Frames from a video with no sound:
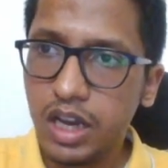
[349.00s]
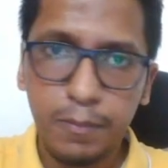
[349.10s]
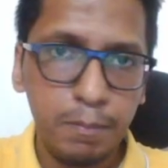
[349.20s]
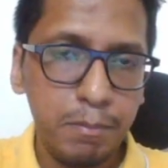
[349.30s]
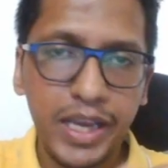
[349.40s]

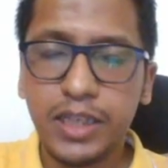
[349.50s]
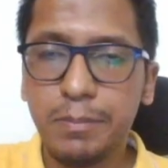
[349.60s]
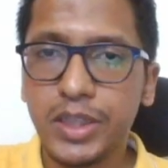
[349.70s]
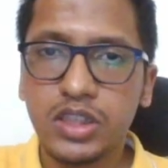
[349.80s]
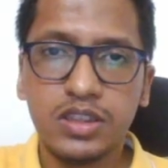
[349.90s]
many
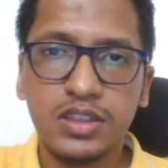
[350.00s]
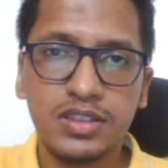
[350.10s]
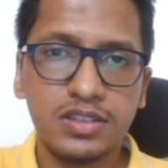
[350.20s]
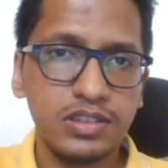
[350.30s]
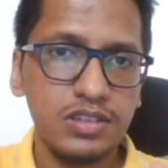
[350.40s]

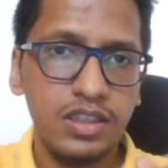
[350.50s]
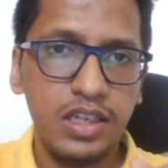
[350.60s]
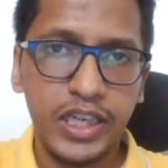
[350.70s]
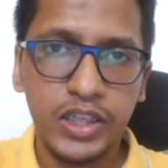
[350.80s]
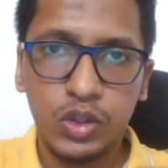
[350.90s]
beginners
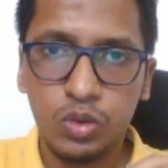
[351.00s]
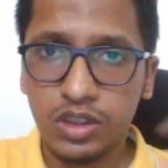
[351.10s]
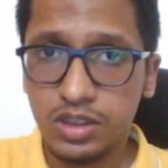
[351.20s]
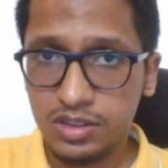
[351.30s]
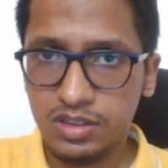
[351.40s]
need to
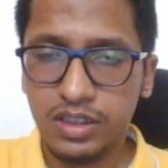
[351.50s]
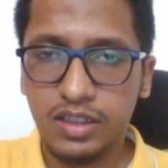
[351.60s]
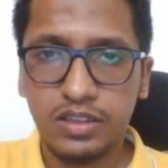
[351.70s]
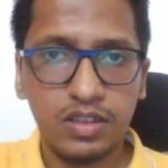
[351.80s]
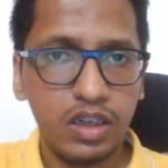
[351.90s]
learn,
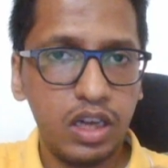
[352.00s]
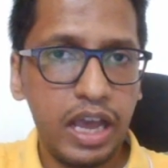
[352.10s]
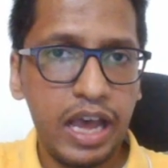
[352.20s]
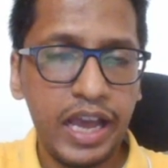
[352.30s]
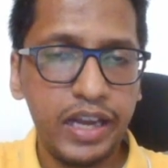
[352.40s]

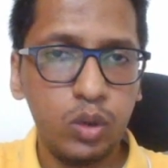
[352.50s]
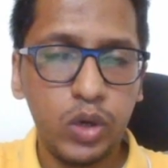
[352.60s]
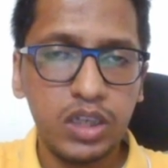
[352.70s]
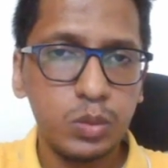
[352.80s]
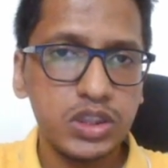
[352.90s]
and
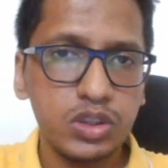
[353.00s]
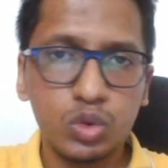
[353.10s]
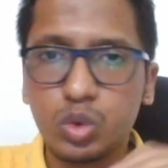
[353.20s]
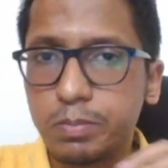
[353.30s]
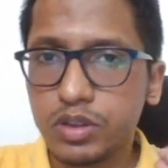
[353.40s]
one which is
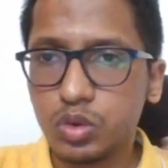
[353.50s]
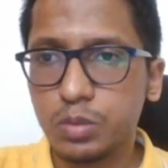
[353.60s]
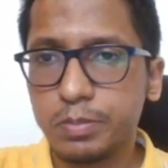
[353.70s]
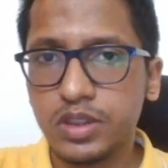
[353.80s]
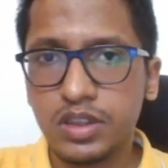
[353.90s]
super,
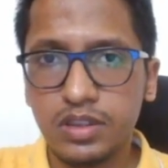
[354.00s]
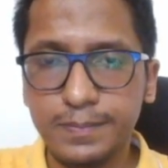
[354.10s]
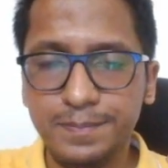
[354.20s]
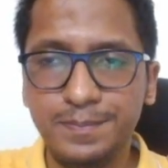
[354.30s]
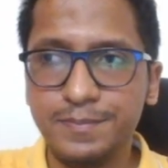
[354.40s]
super,
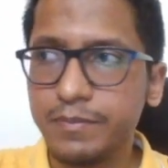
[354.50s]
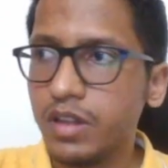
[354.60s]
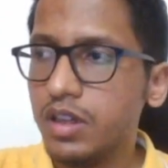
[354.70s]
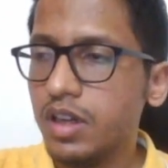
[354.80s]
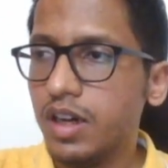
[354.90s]

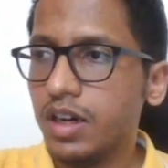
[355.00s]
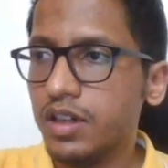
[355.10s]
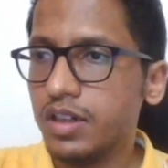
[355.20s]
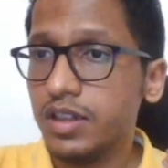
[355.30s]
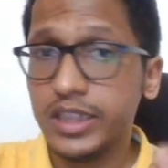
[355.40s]

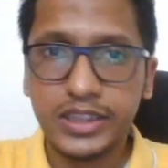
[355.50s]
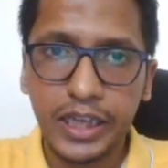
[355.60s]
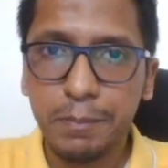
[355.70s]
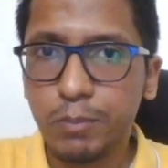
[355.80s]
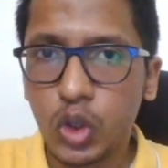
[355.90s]
let's say,
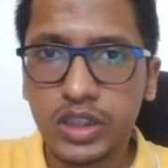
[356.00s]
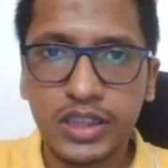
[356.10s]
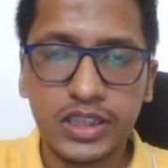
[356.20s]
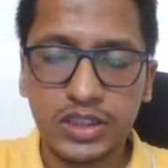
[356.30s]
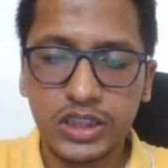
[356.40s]
important
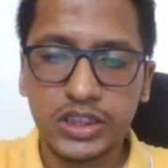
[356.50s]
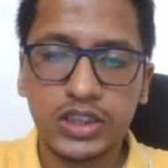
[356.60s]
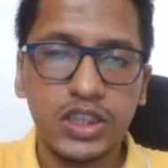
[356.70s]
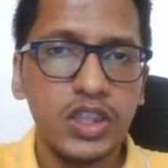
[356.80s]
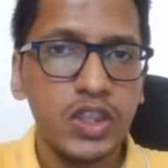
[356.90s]
in chess.
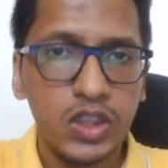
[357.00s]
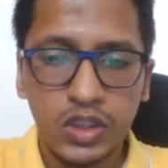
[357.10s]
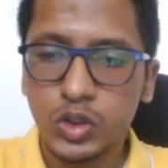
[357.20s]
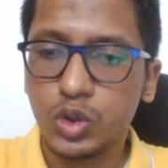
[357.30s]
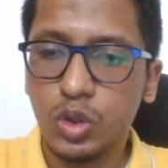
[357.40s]

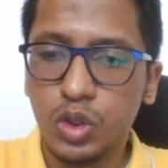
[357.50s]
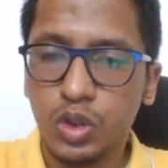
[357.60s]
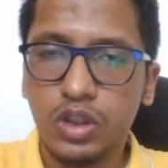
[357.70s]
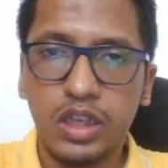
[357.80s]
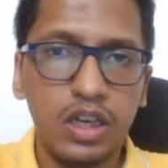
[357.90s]

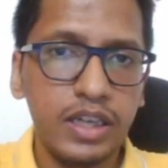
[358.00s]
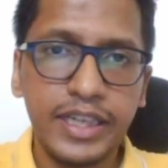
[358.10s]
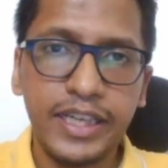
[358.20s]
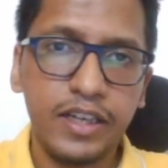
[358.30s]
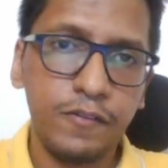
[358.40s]
So
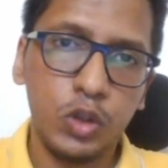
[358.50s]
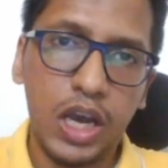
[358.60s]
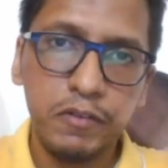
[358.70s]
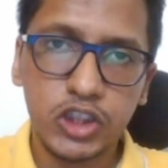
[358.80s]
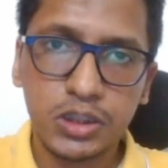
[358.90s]
again, if you
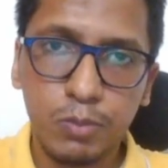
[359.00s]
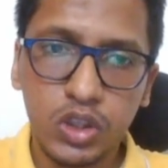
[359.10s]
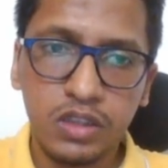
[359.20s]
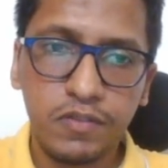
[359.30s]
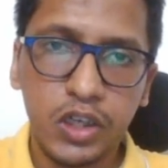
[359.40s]
have a chessboard
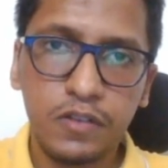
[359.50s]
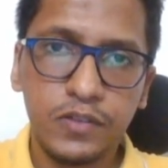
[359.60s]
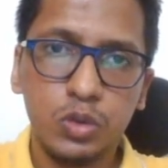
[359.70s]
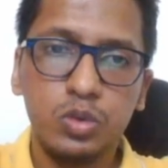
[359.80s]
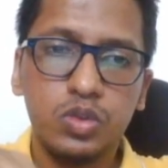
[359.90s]
in front of
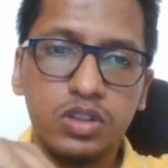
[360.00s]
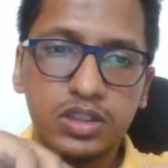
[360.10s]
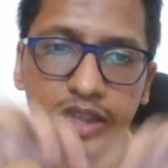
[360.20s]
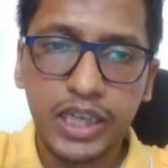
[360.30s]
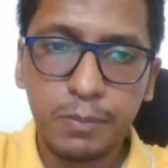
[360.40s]
you,
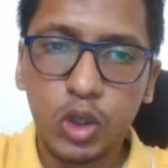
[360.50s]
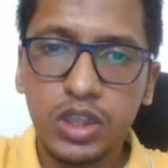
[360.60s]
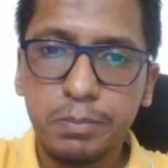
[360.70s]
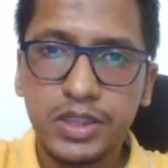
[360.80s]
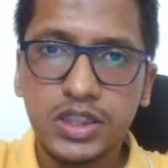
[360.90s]
set up all the
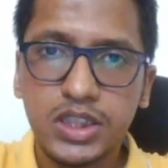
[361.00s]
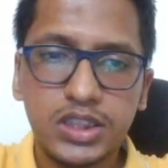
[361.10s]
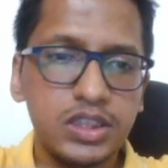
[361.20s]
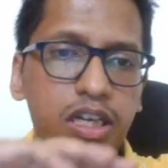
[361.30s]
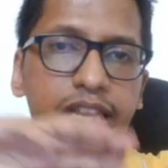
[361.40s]

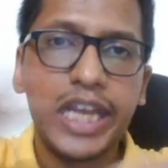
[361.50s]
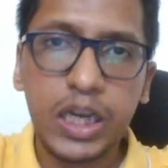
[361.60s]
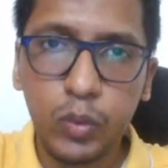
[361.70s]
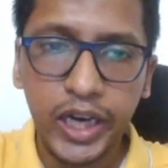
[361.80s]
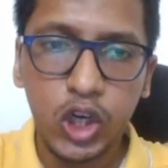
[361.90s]
pieces, take
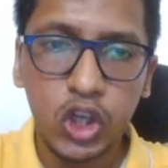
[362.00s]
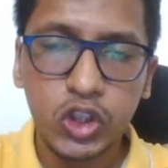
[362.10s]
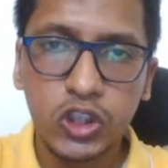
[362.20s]
white on your